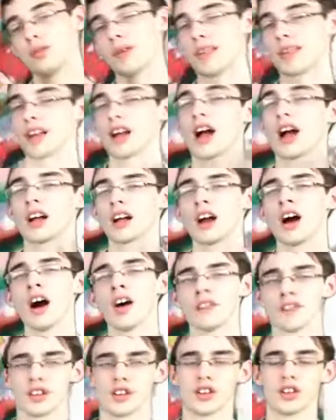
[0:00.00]
or rather a
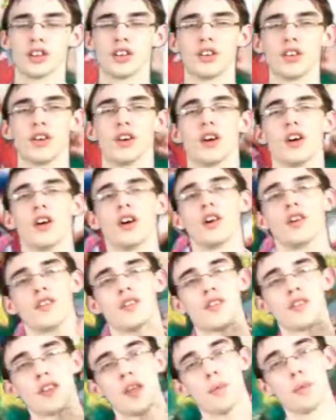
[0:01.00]
cover,
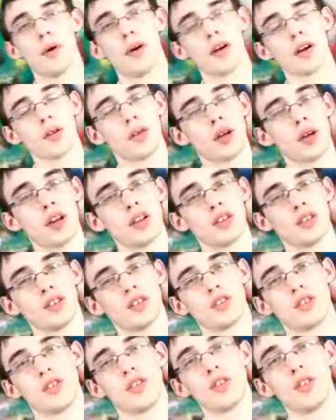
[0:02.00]
for the
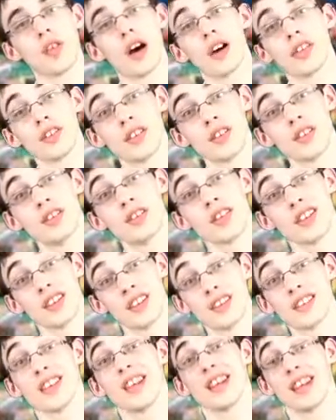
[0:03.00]
Pokemon
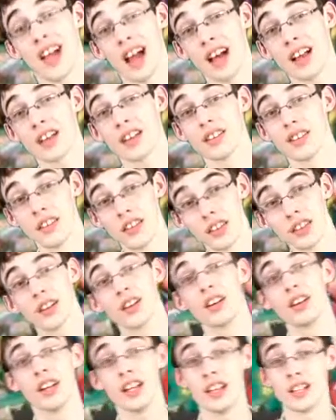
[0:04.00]
2016
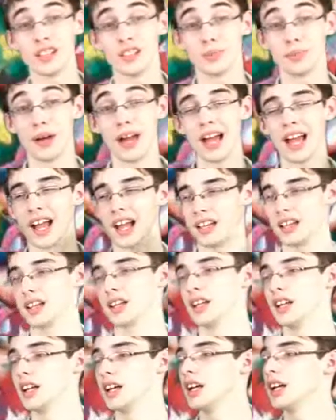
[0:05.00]
calendar in
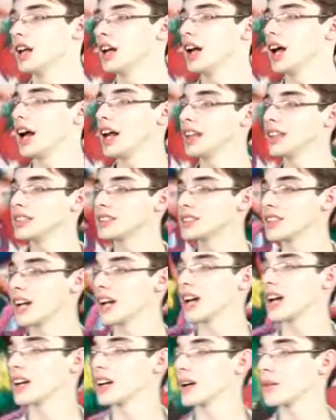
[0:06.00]
Japan. And it's
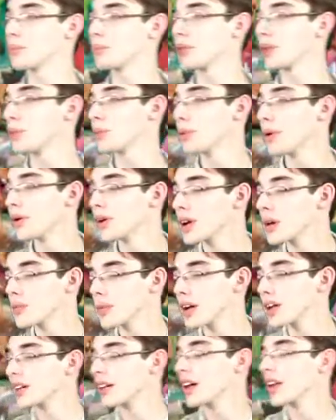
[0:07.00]
got a couple of
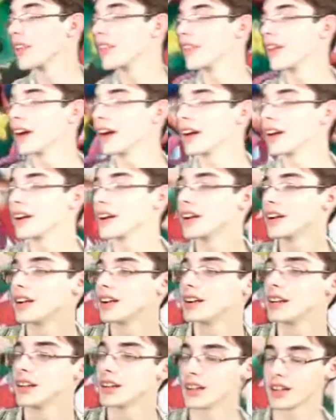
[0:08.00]
Pokemon on there.
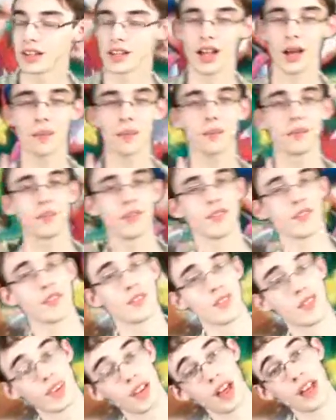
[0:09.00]
You got,
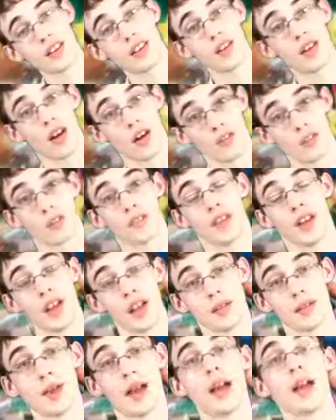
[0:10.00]
hmm. and they're all from
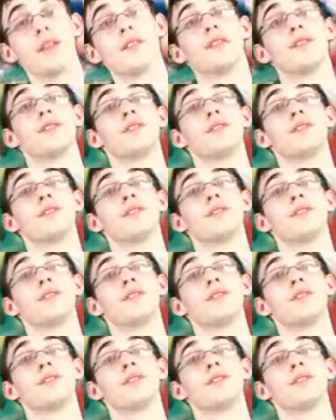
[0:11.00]
the anime.